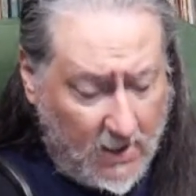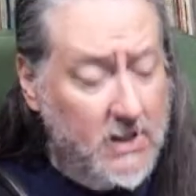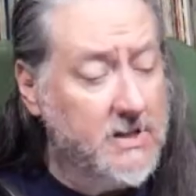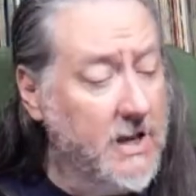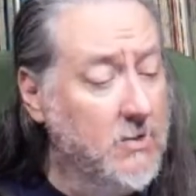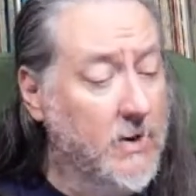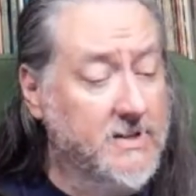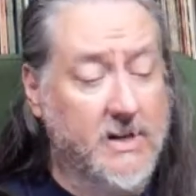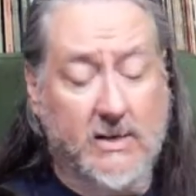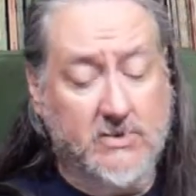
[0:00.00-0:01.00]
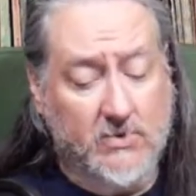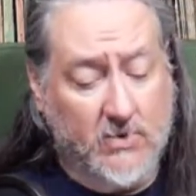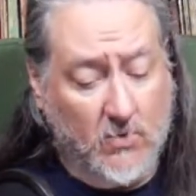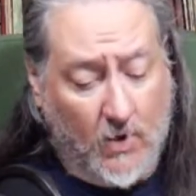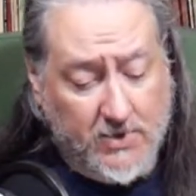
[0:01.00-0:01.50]
Anyway, to answer
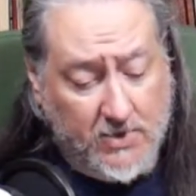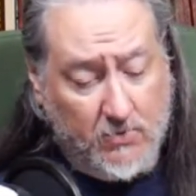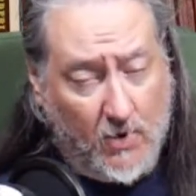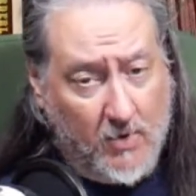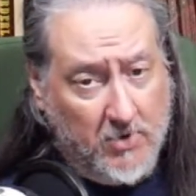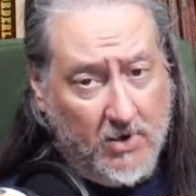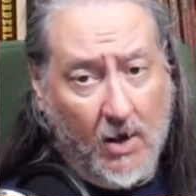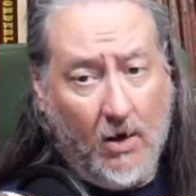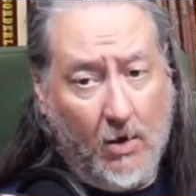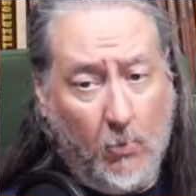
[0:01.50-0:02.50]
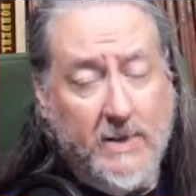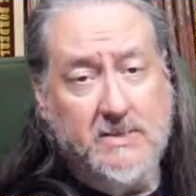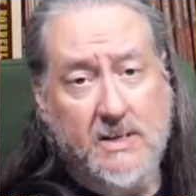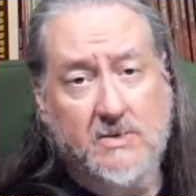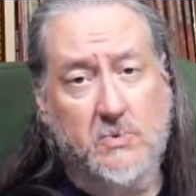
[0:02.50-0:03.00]
your question, Robert,
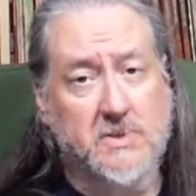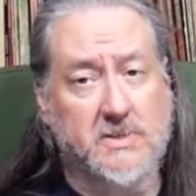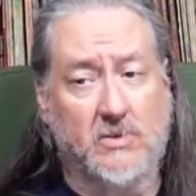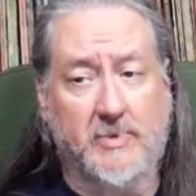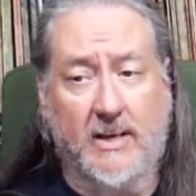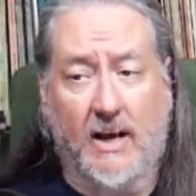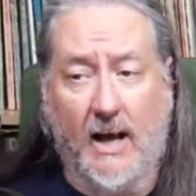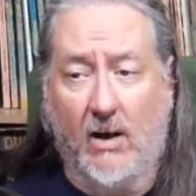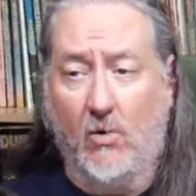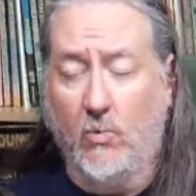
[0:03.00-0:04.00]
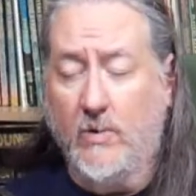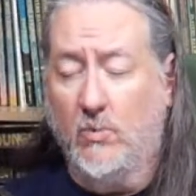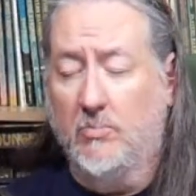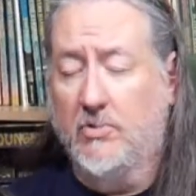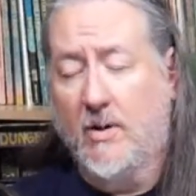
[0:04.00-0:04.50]
Wednesdays will still be Kyle. We
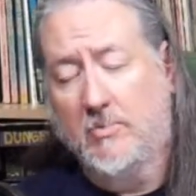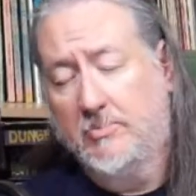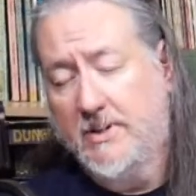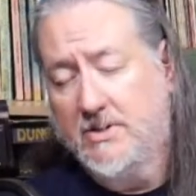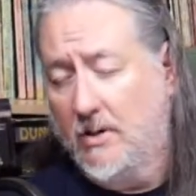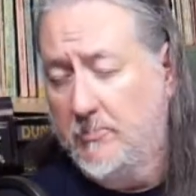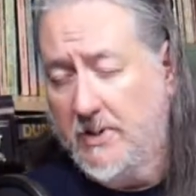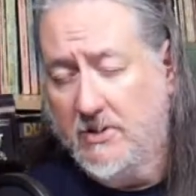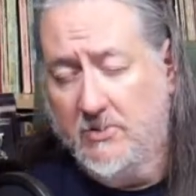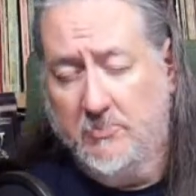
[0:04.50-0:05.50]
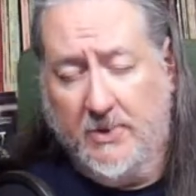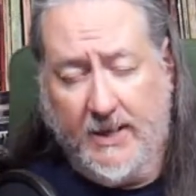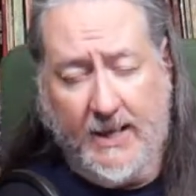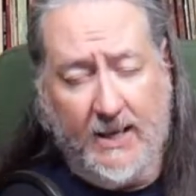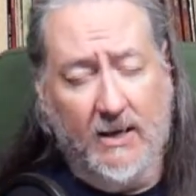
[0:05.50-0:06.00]
will probably jump into
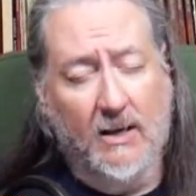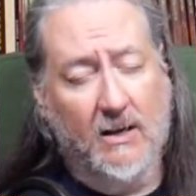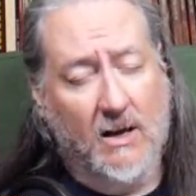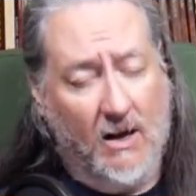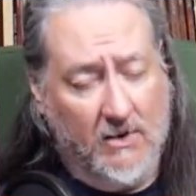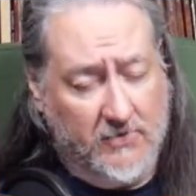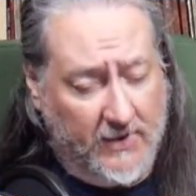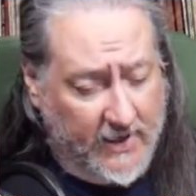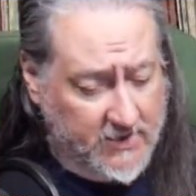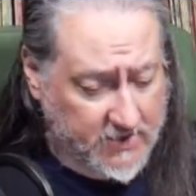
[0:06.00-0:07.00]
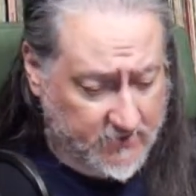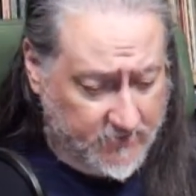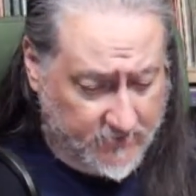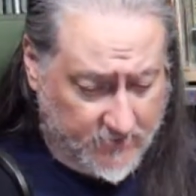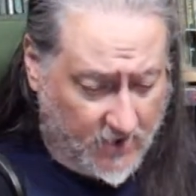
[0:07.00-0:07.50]
playing Conflict
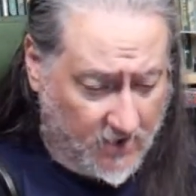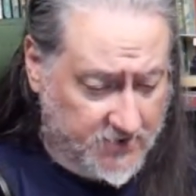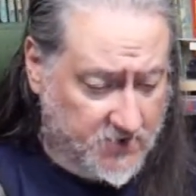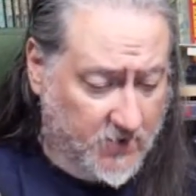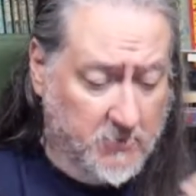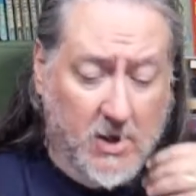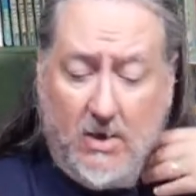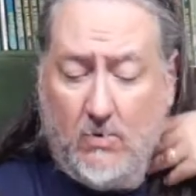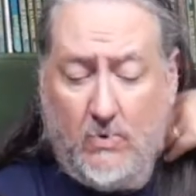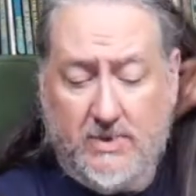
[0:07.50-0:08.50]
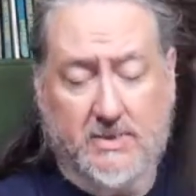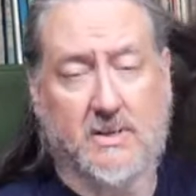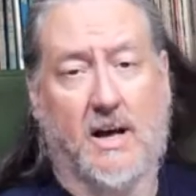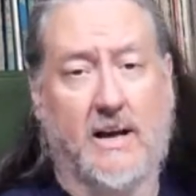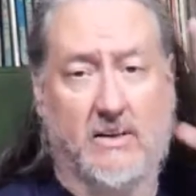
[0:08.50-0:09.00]
on stream, which is
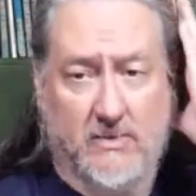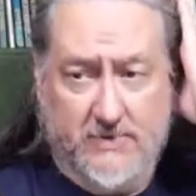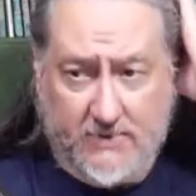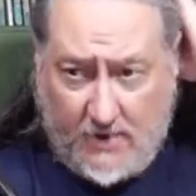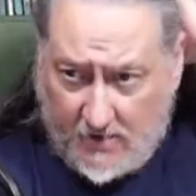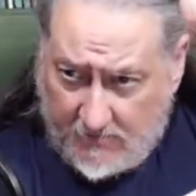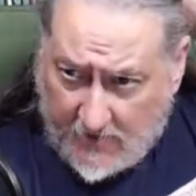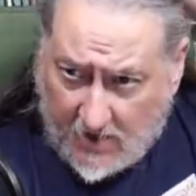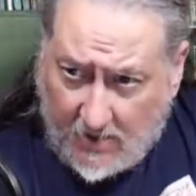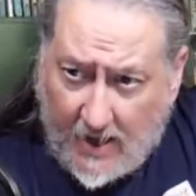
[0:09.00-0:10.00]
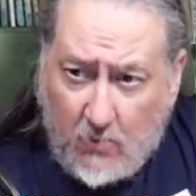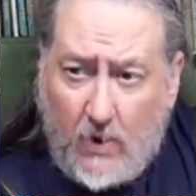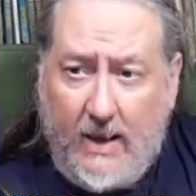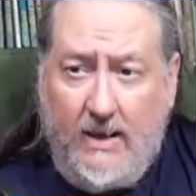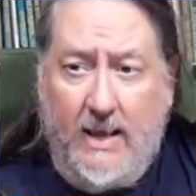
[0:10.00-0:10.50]
Kyle's very
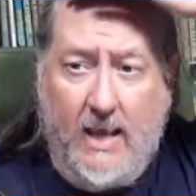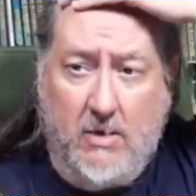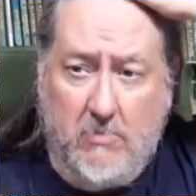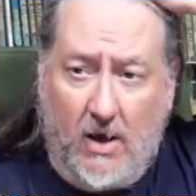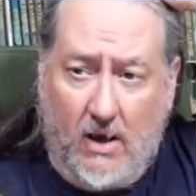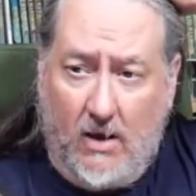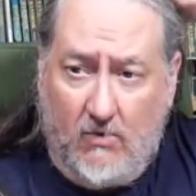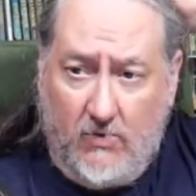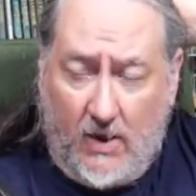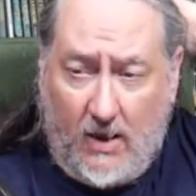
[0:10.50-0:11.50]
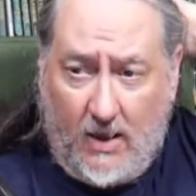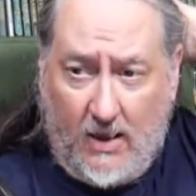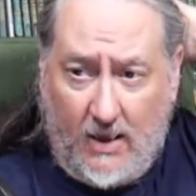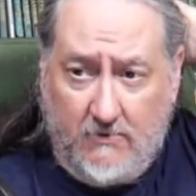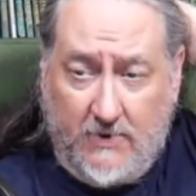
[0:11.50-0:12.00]
lightweight game of
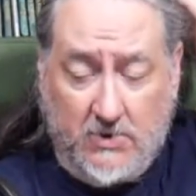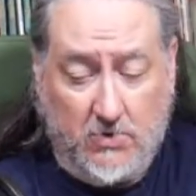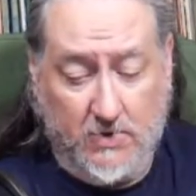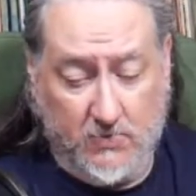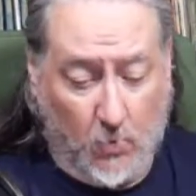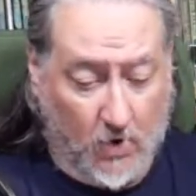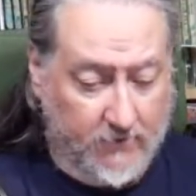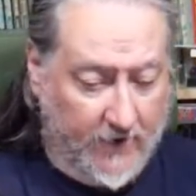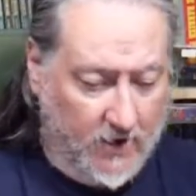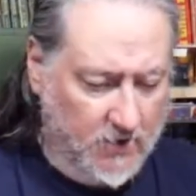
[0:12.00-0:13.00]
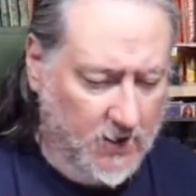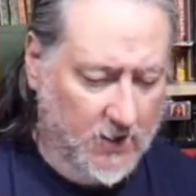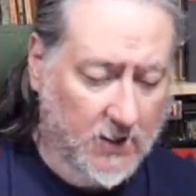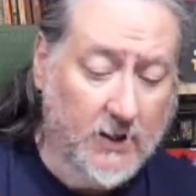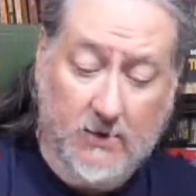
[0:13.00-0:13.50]
adventurous warfare
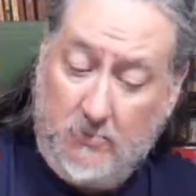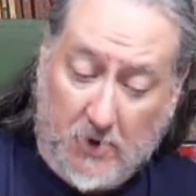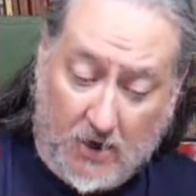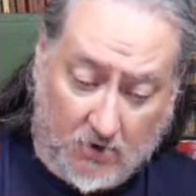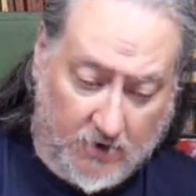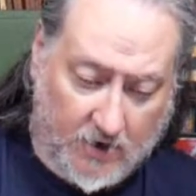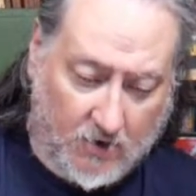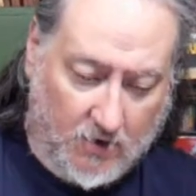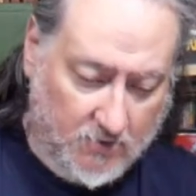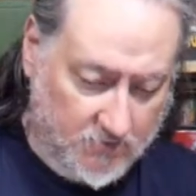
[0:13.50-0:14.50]
in the modern era.